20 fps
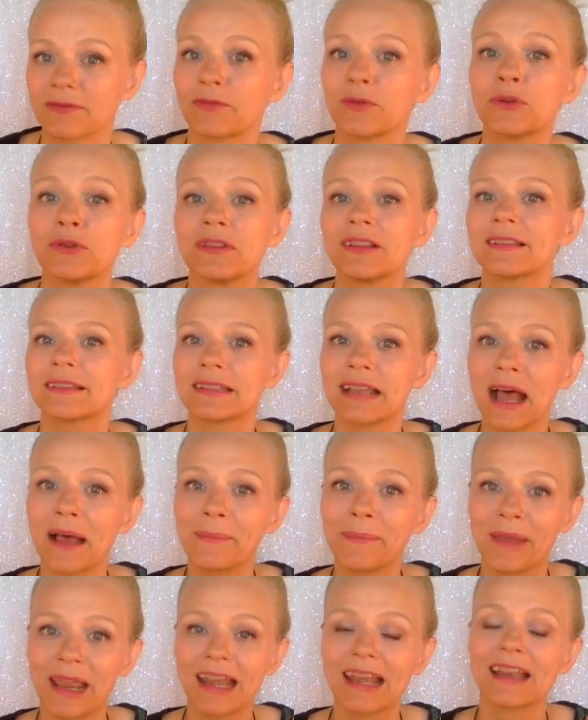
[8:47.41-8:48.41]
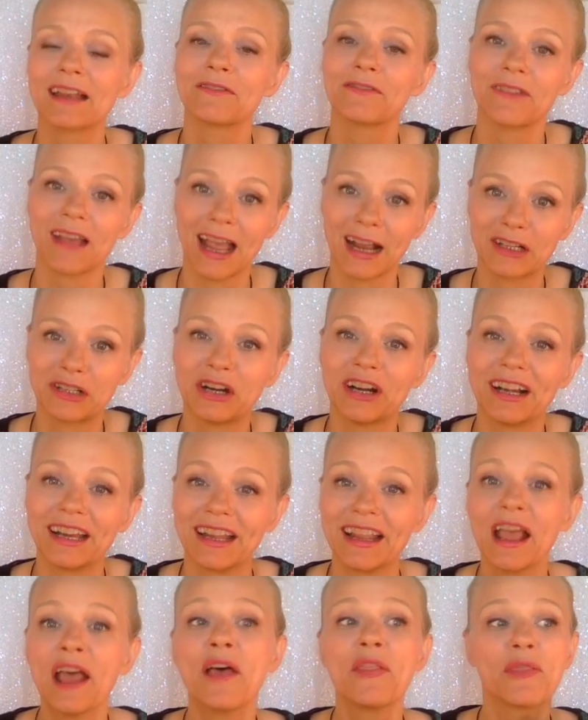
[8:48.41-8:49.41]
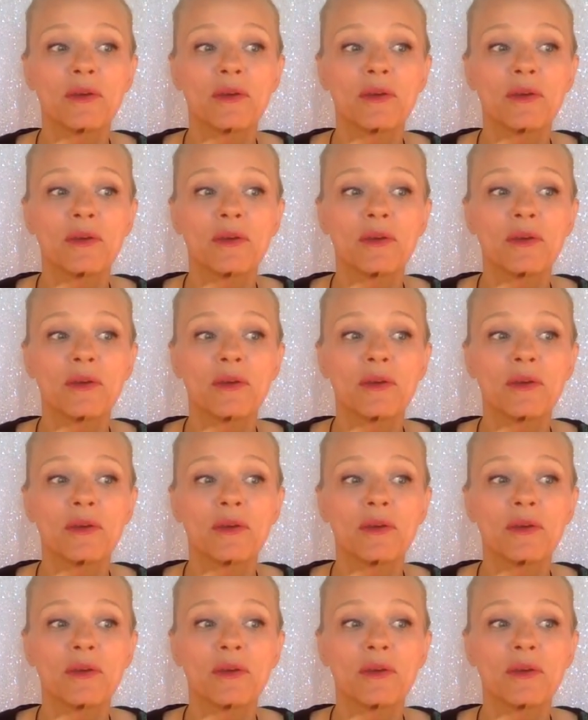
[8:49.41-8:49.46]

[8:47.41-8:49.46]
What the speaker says: Food that's not made in a factory.